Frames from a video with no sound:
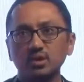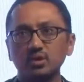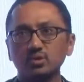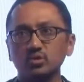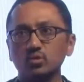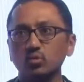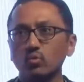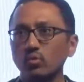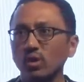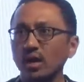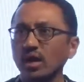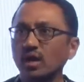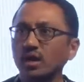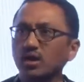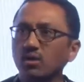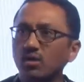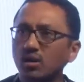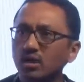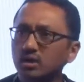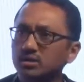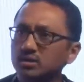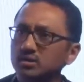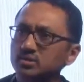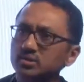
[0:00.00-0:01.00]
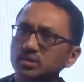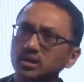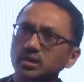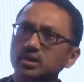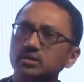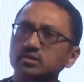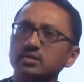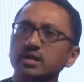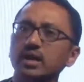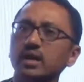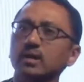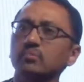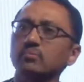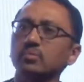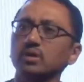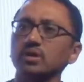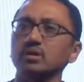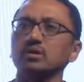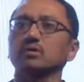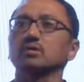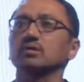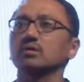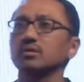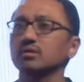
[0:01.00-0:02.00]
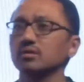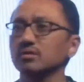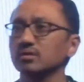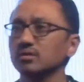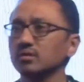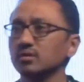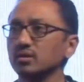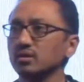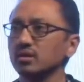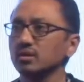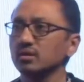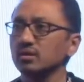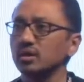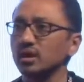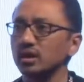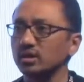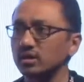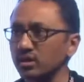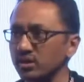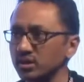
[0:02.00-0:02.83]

So why all this thing is happening? And